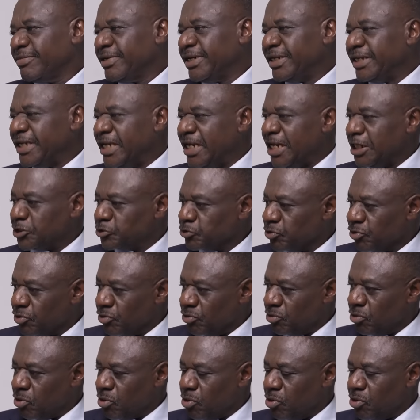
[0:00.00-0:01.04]
the electoral
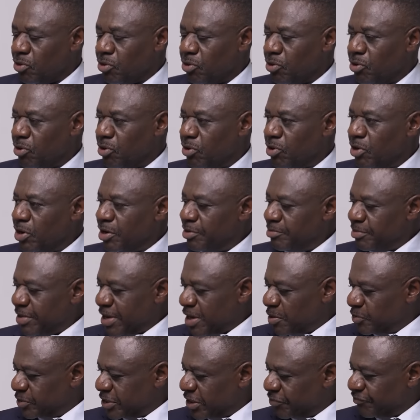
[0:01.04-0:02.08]
law.
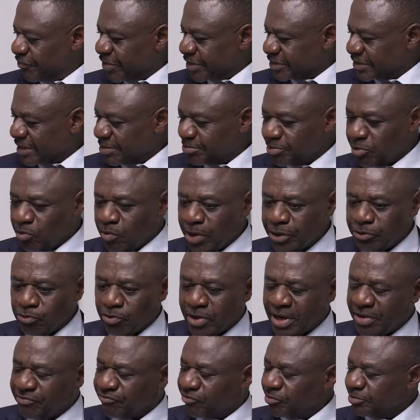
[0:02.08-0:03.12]
I'll take, for example, where you
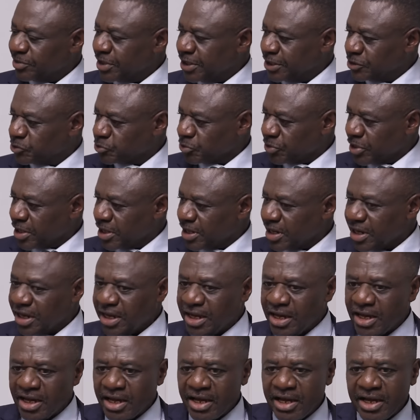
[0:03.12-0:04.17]
come from, the littoral.
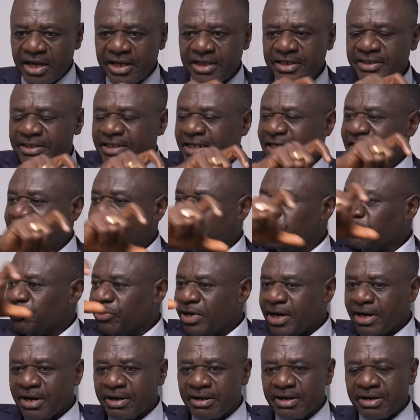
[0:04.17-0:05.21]
The
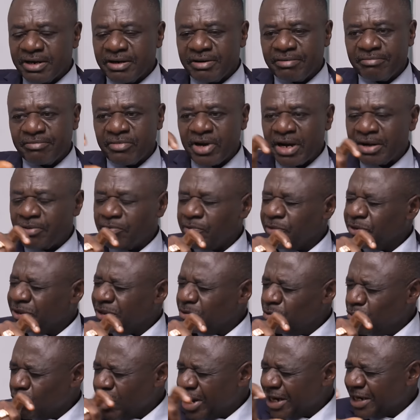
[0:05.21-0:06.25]
littoral, we
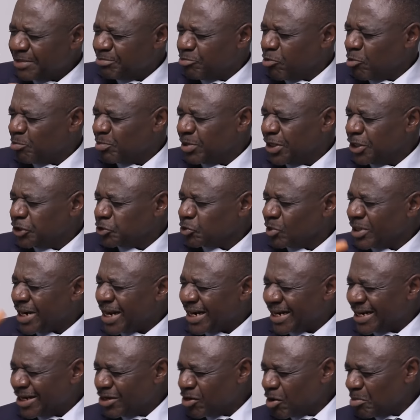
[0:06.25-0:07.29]
look at the population and
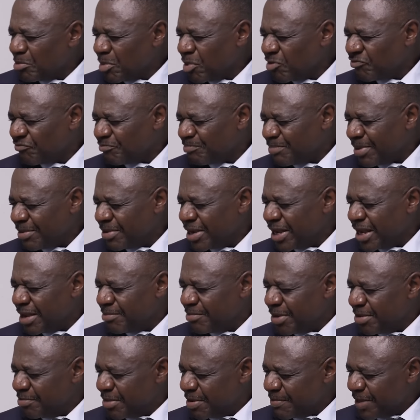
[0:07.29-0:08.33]
the number of
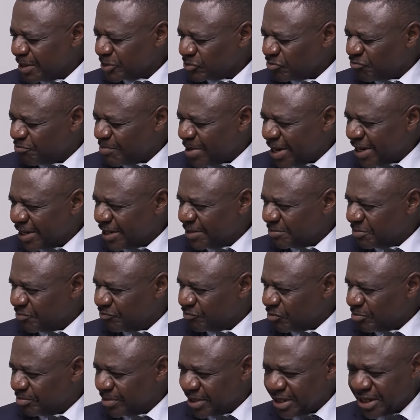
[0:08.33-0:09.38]
members of parliament
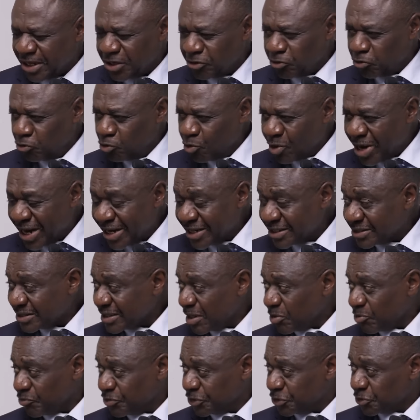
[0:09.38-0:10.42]
from there. You look at the
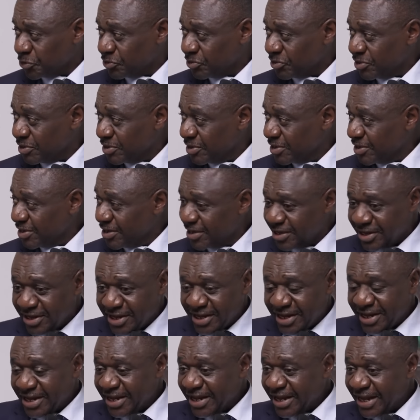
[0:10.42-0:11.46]
south region,
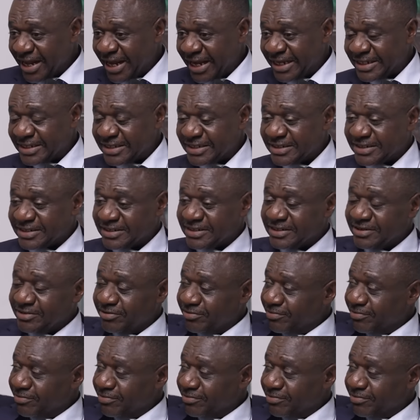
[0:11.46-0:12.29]
it is